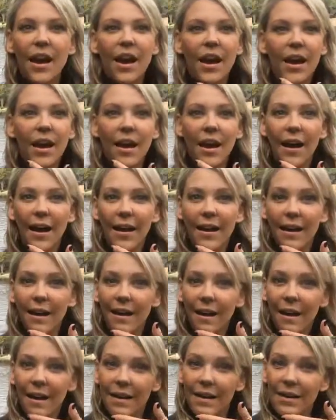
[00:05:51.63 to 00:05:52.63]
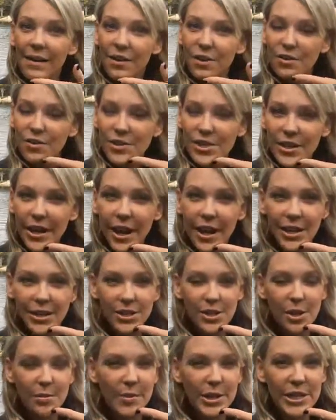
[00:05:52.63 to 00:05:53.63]
I had a huge
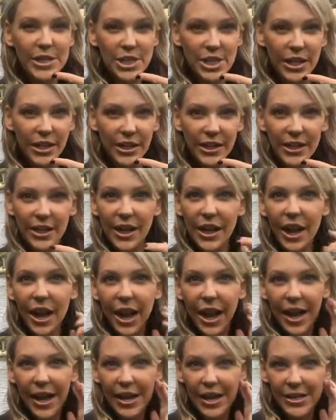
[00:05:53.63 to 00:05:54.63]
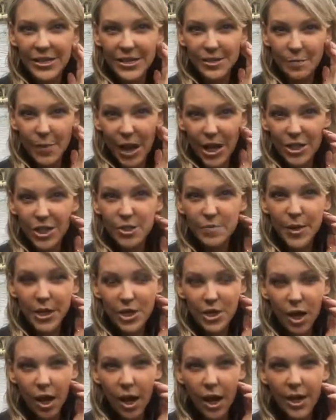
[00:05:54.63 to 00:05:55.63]
gash on my chin, and I smashed my
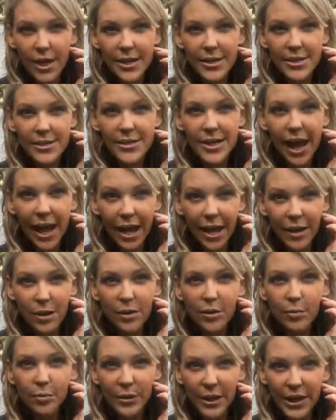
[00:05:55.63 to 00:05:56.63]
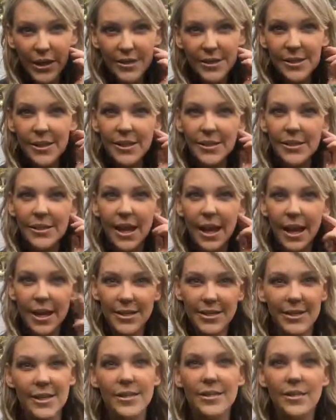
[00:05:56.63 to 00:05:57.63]
jaw in 10 places
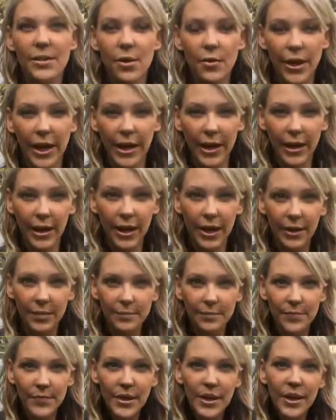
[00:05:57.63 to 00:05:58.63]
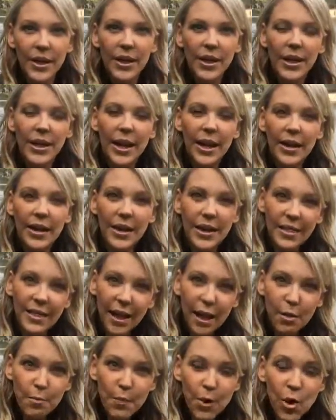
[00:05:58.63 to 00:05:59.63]
and dislocated it. Now in
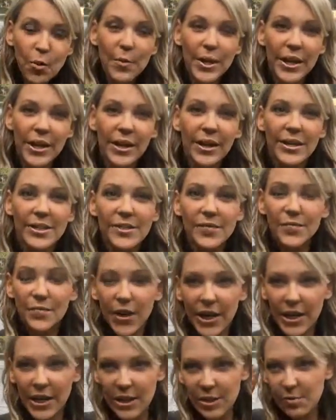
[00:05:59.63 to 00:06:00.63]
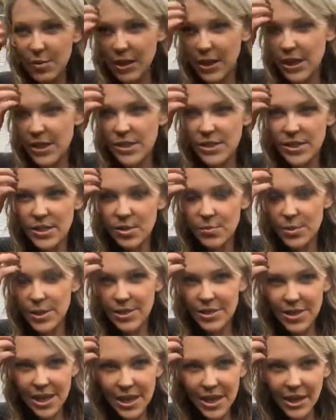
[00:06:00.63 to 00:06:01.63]
that moment, it's funny because you would
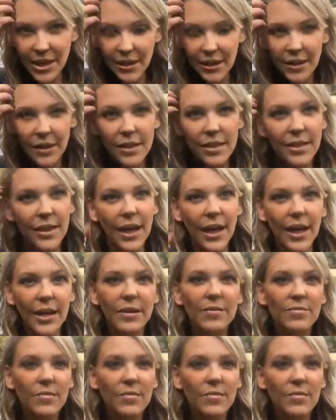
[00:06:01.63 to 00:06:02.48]
think that